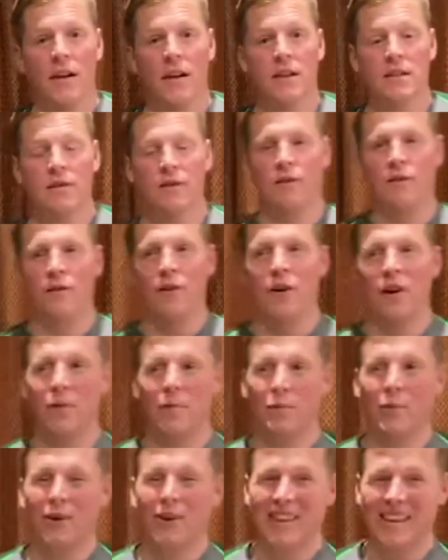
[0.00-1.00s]
It's a
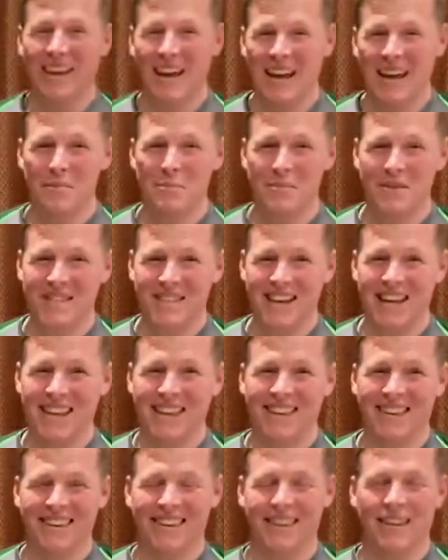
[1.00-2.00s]

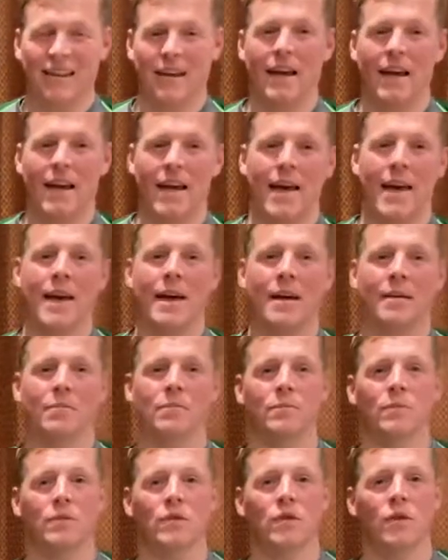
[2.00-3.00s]
5.8%,
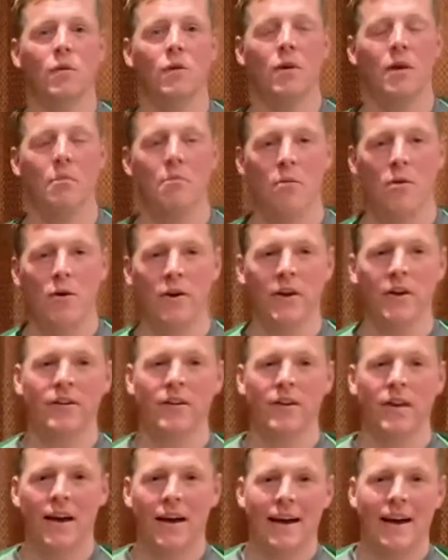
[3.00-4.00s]
um, so I might
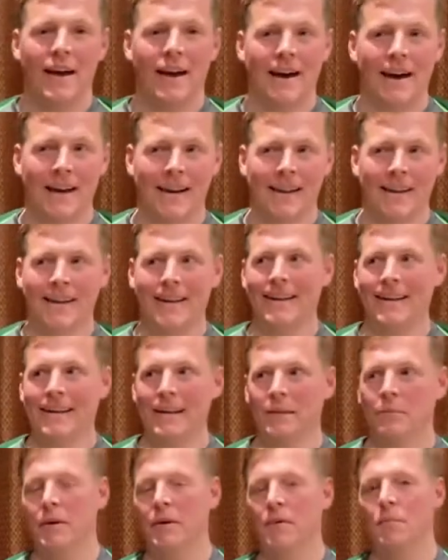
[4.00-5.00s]
add a
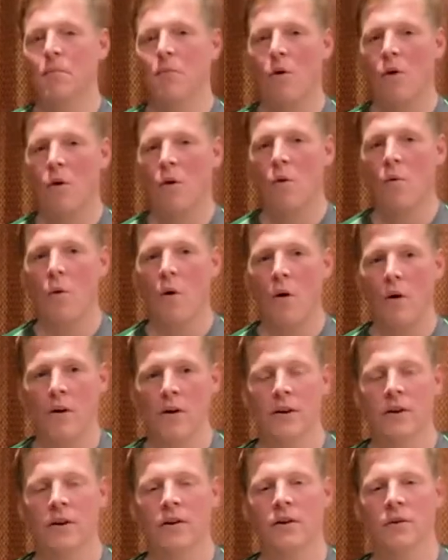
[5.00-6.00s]
little bit more
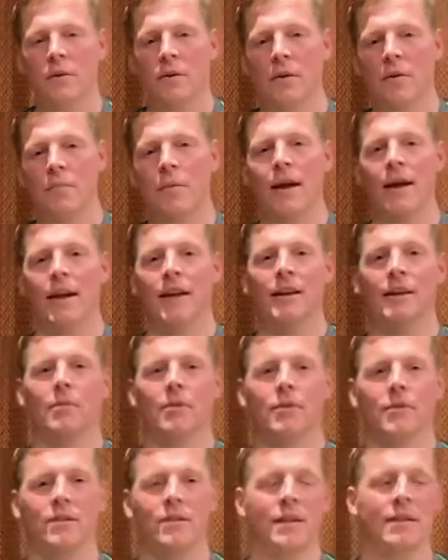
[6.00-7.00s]
water to it when I'm making
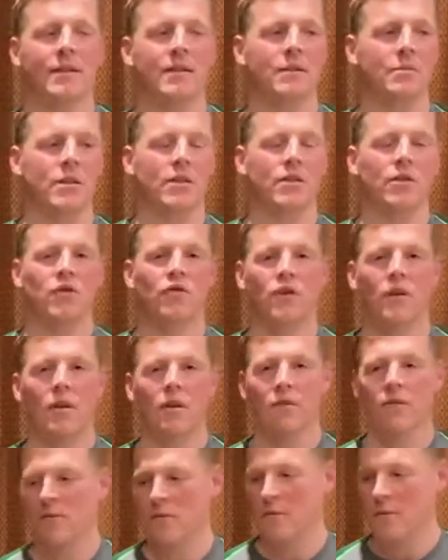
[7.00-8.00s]
it because that's a bit
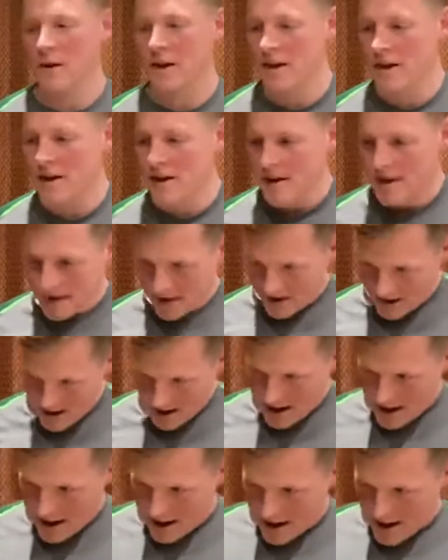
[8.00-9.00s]
strong for me.
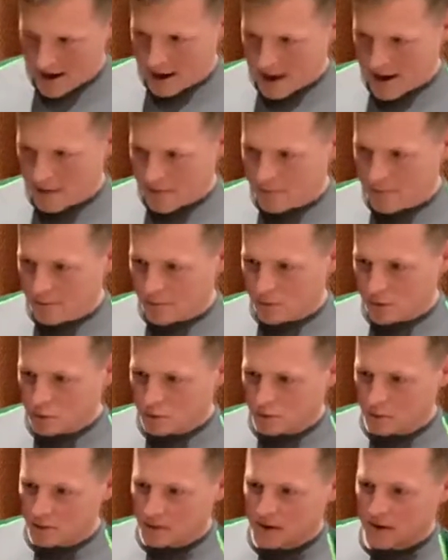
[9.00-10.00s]
Um,
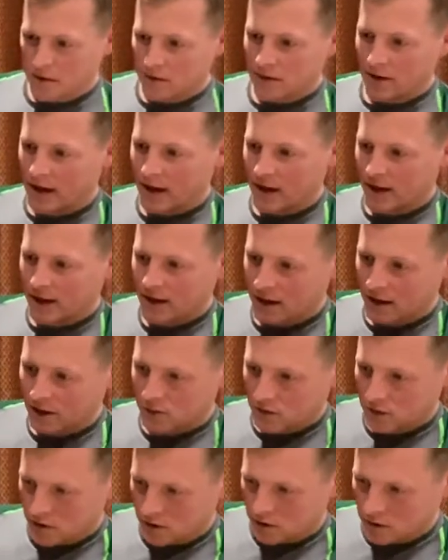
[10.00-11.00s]
should be doing that kit
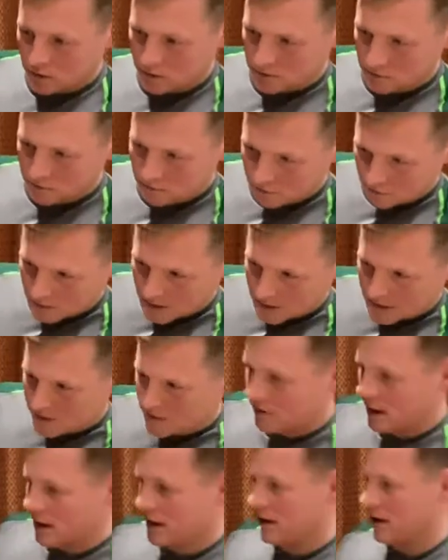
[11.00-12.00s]
now soon.
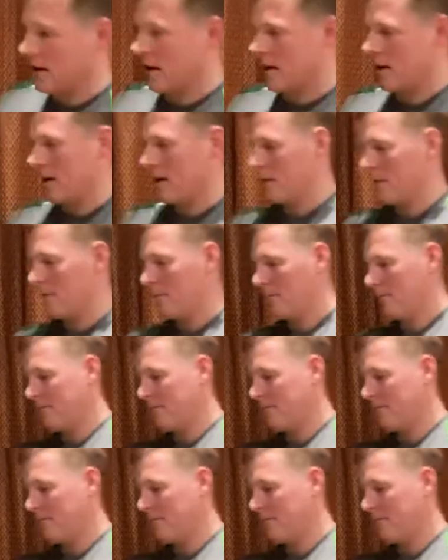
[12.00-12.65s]
That's ready there now.